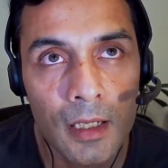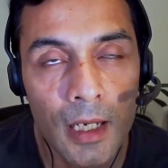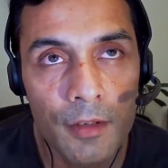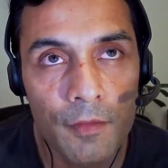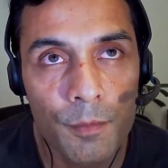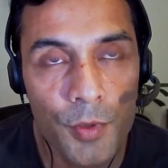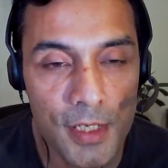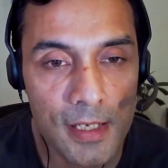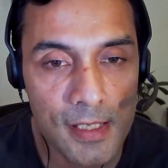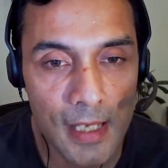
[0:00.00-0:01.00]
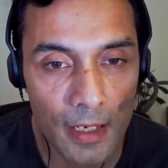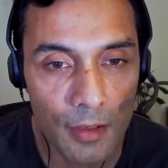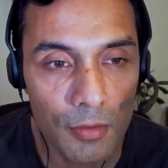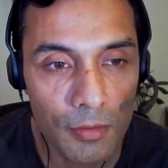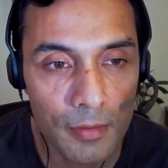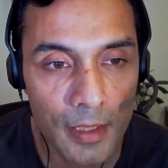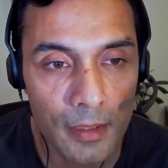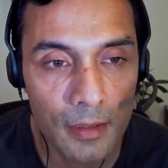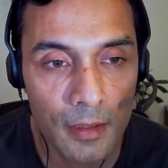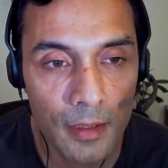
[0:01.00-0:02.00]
kind of put in a silo that,